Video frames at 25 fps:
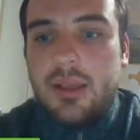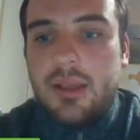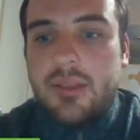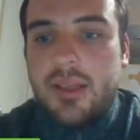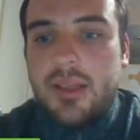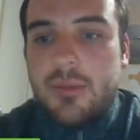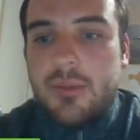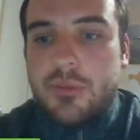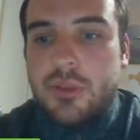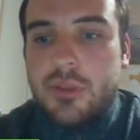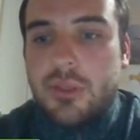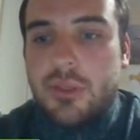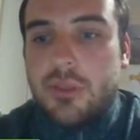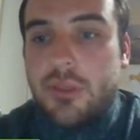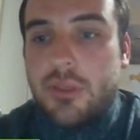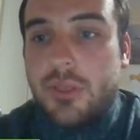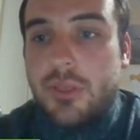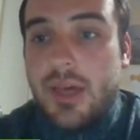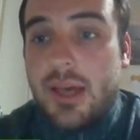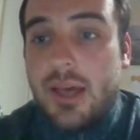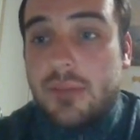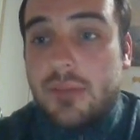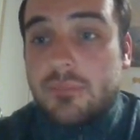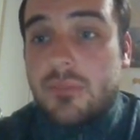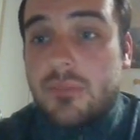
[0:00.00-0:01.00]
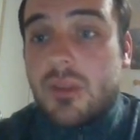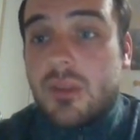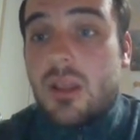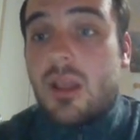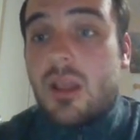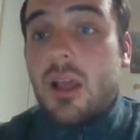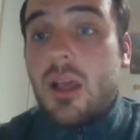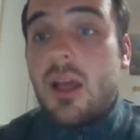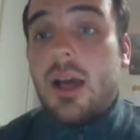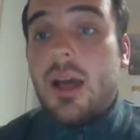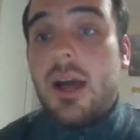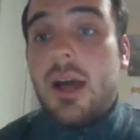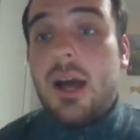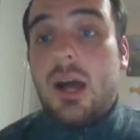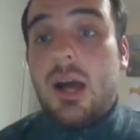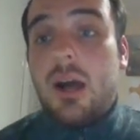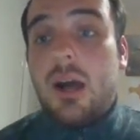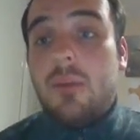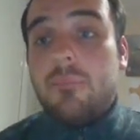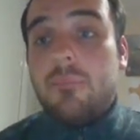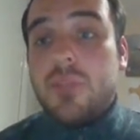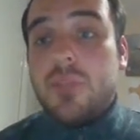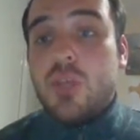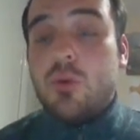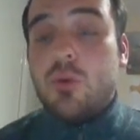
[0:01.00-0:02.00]
Exceptions to that
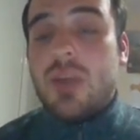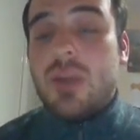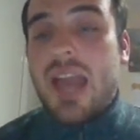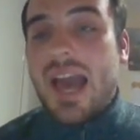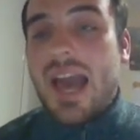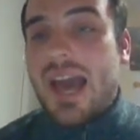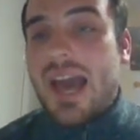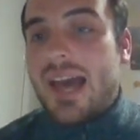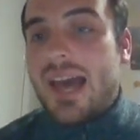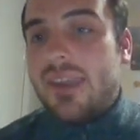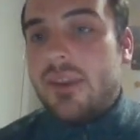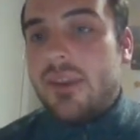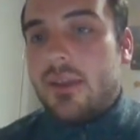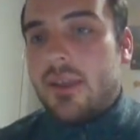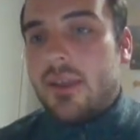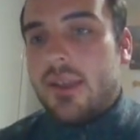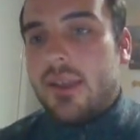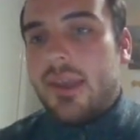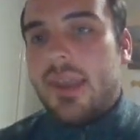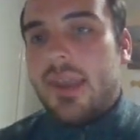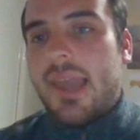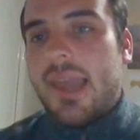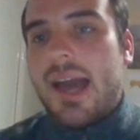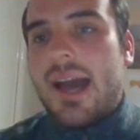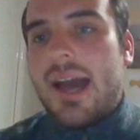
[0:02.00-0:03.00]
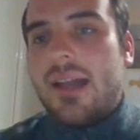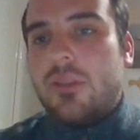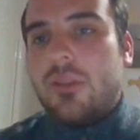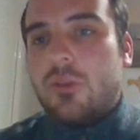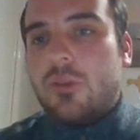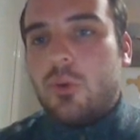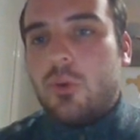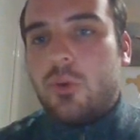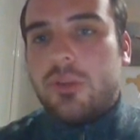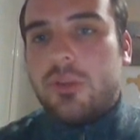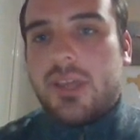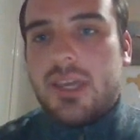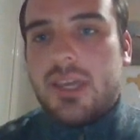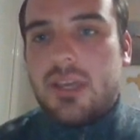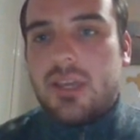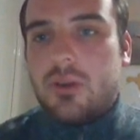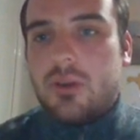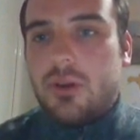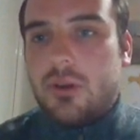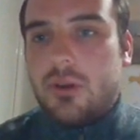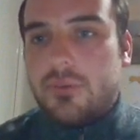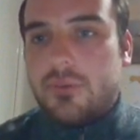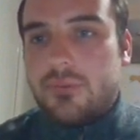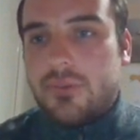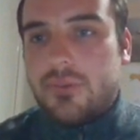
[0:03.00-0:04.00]
You can land or
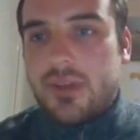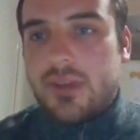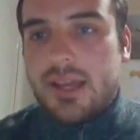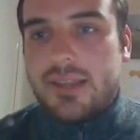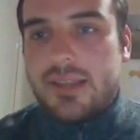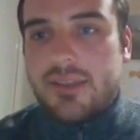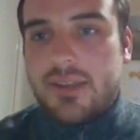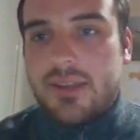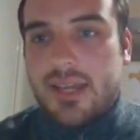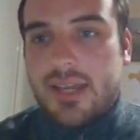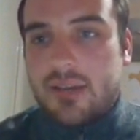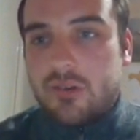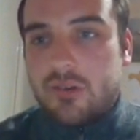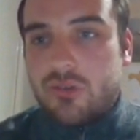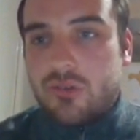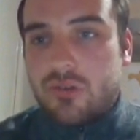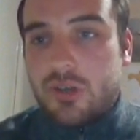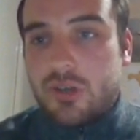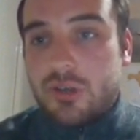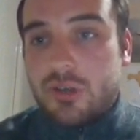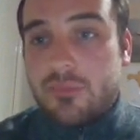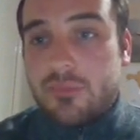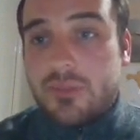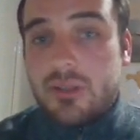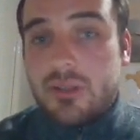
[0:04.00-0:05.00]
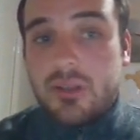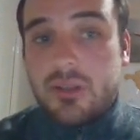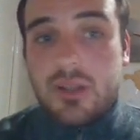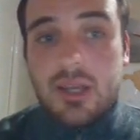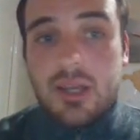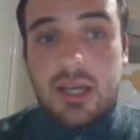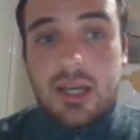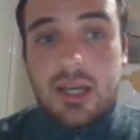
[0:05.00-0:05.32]
take off at an aerodrome